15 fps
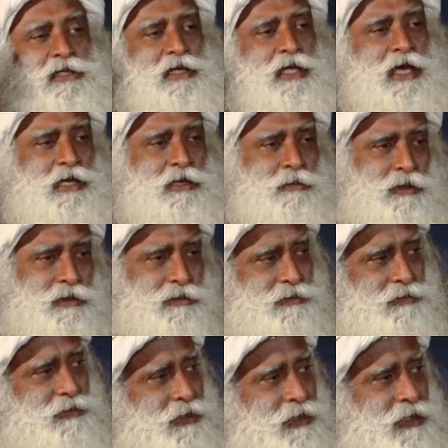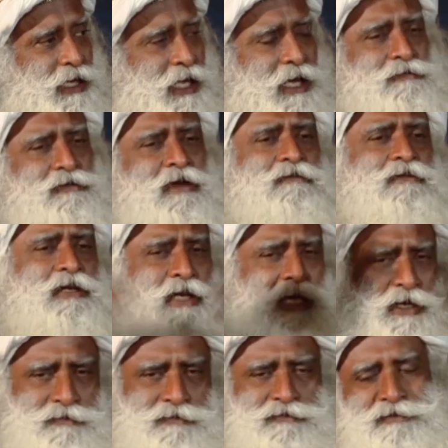in animal life, every
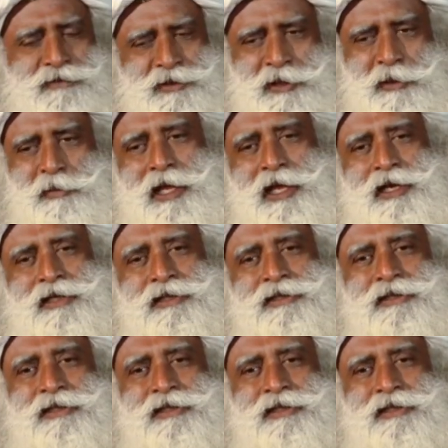life on the planet,